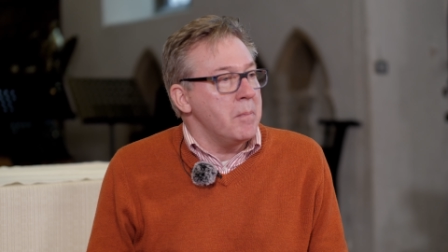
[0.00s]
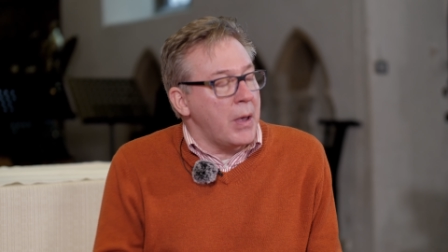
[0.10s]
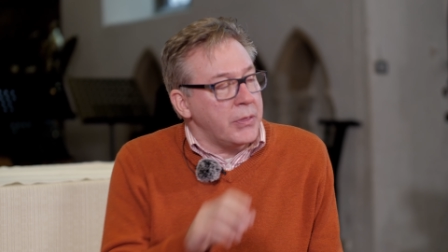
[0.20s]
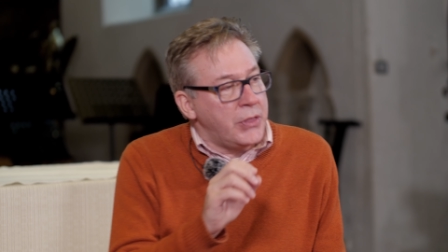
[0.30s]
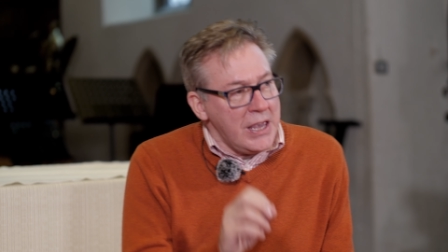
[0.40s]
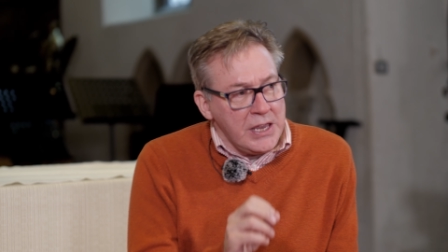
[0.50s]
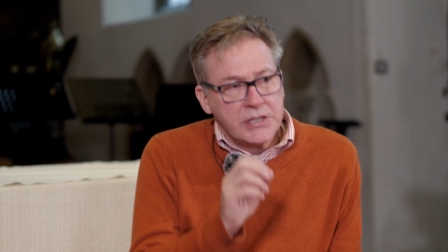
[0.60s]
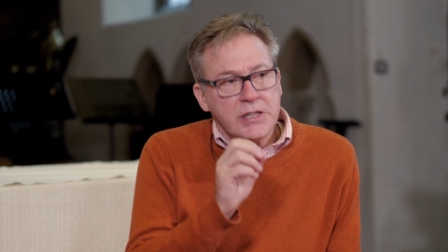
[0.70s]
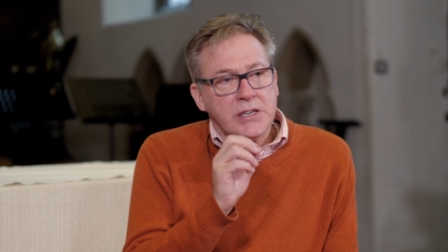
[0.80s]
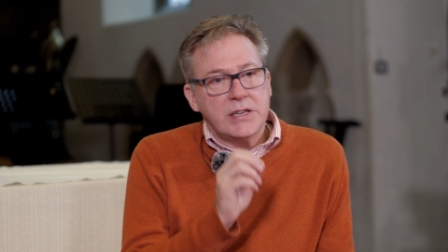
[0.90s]
But
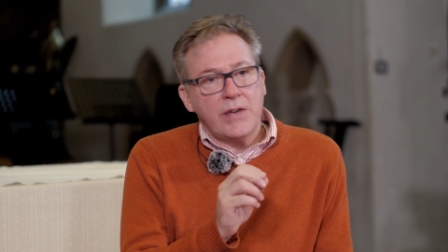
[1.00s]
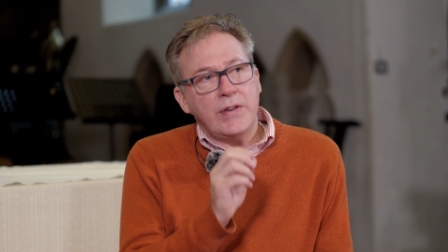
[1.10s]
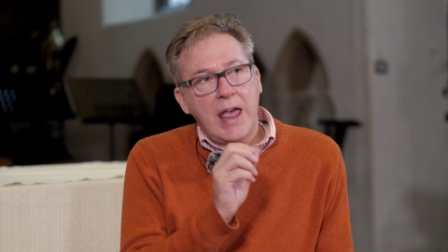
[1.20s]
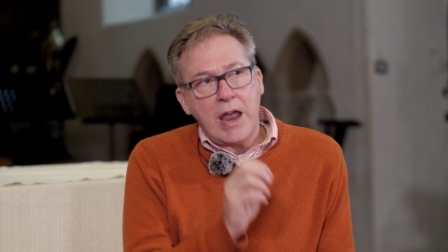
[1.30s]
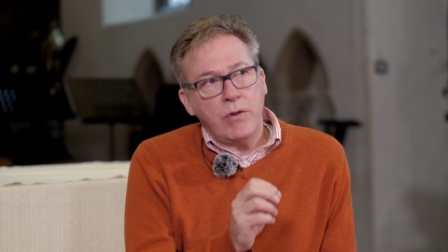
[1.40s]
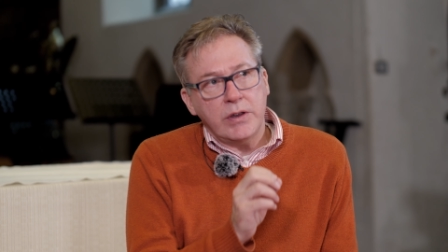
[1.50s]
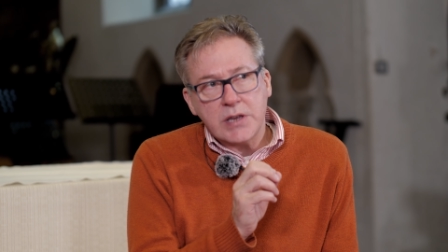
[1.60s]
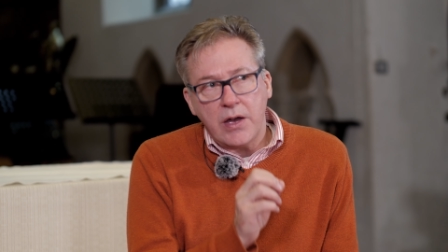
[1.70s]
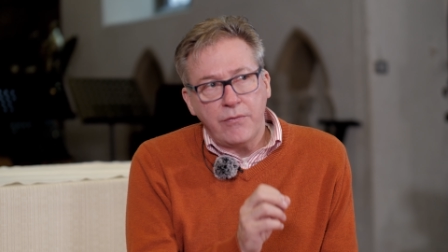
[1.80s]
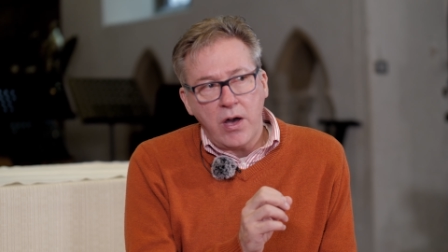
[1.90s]
these are the seven
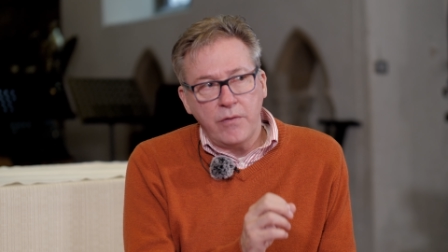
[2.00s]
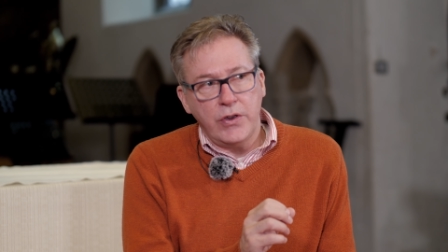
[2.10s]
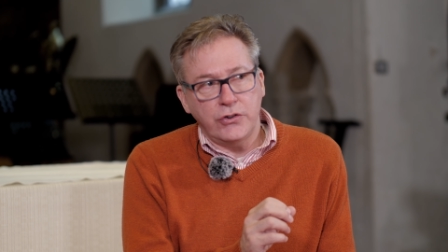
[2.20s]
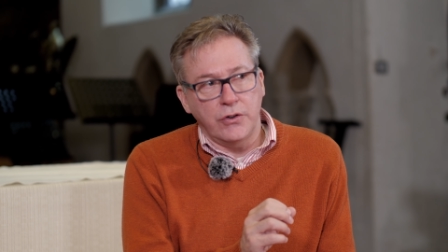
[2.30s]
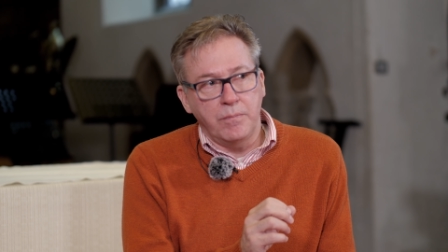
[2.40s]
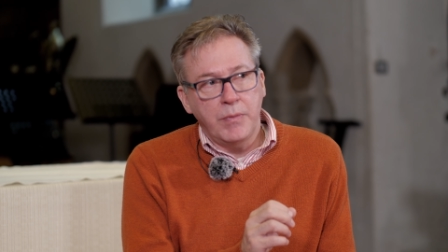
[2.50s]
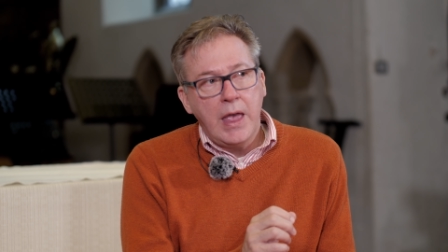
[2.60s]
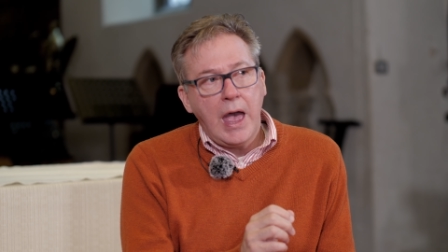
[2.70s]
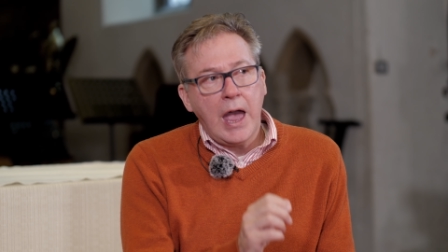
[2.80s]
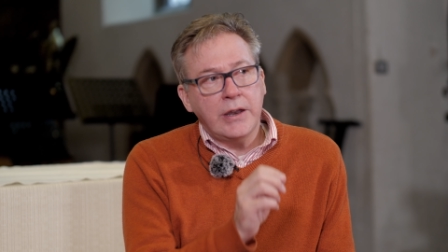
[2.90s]
areas of our vision,
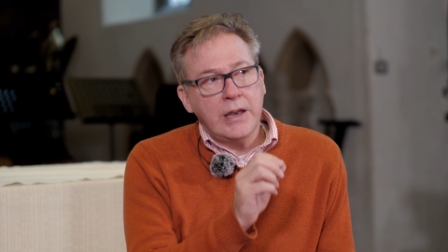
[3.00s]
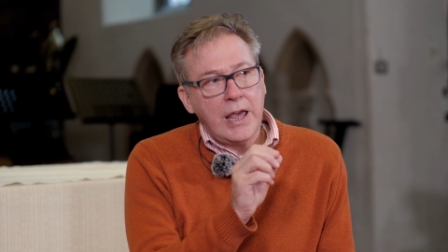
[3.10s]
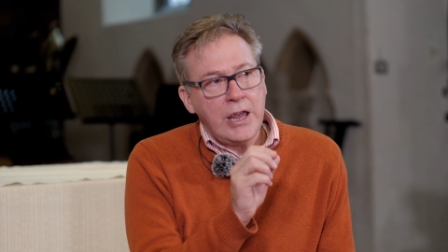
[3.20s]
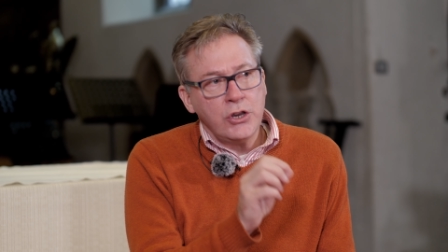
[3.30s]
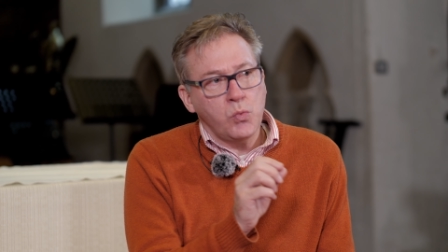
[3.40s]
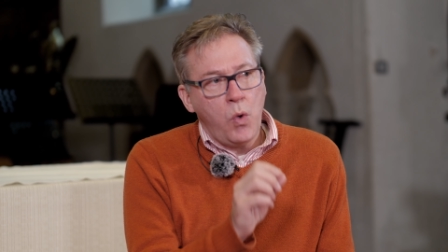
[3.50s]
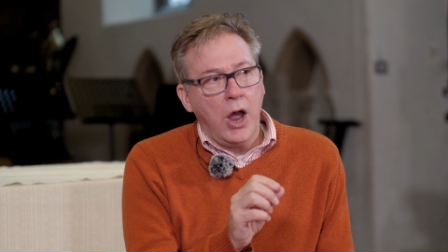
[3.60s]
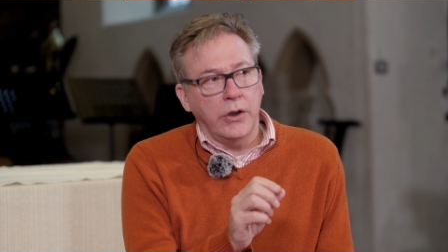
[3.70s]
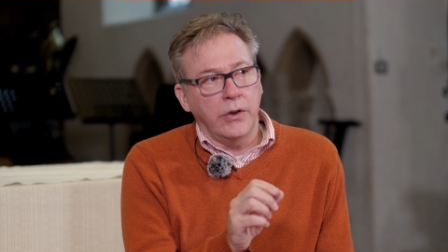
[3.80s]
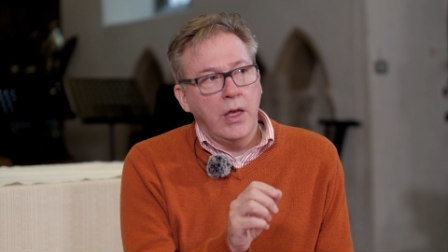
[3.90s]
and in each
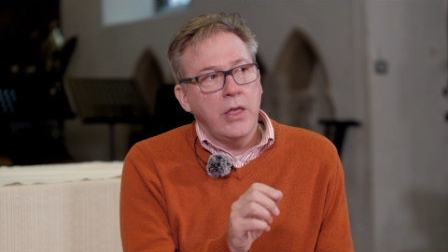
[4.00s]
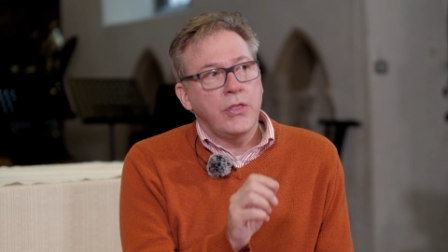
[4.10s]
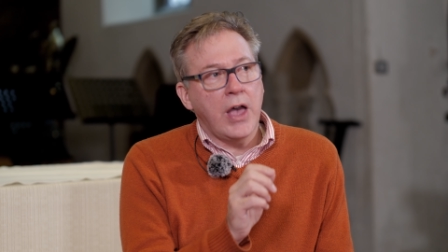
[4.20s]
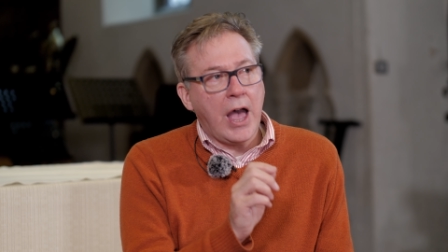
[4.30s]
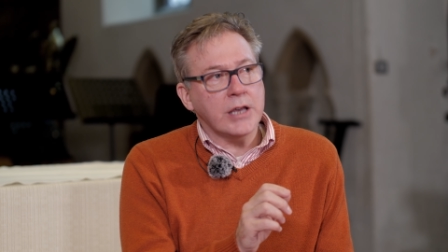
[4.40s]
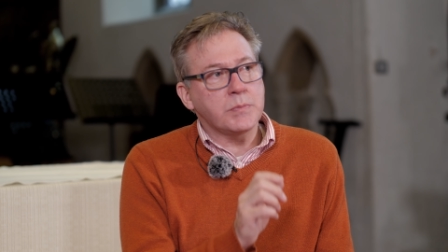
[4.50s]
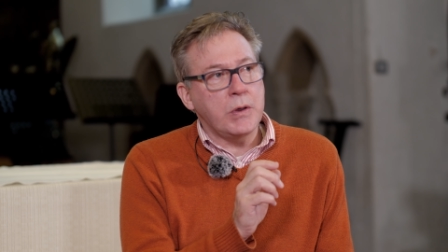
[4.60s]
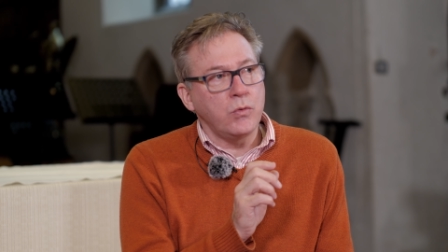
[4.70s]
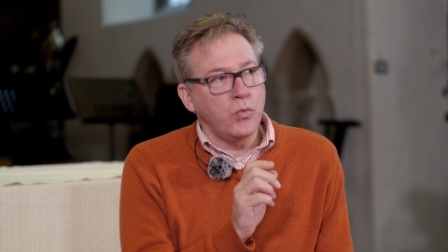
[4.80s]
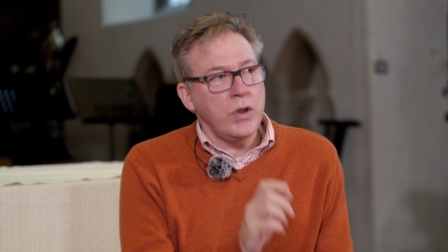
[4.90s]
one there has
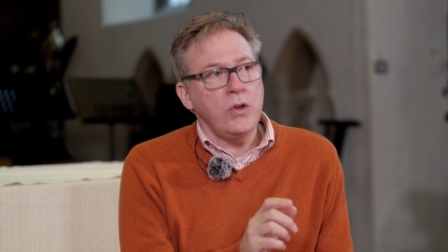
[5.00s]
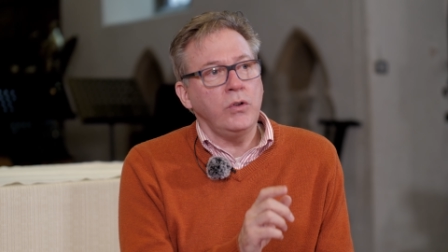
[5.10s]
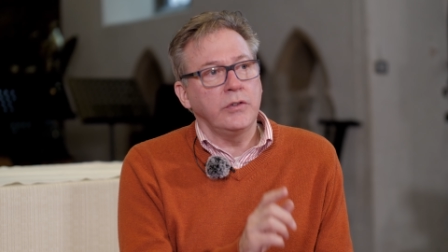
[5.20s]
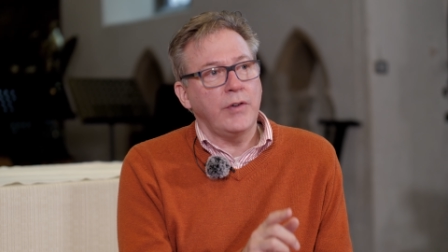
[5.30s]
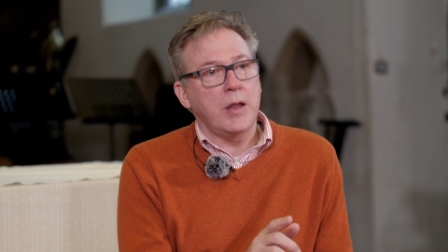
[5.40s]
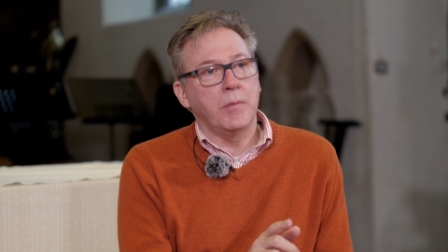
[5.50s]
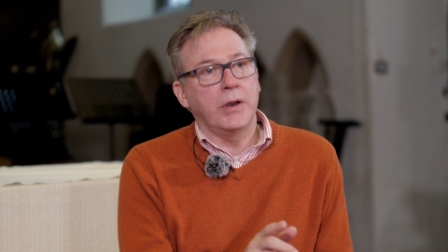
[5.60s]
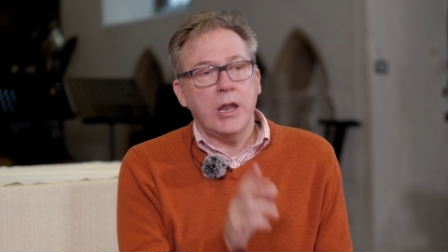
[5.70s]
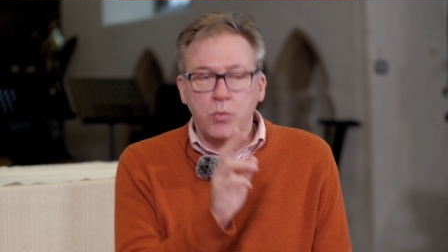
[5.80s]
been real development.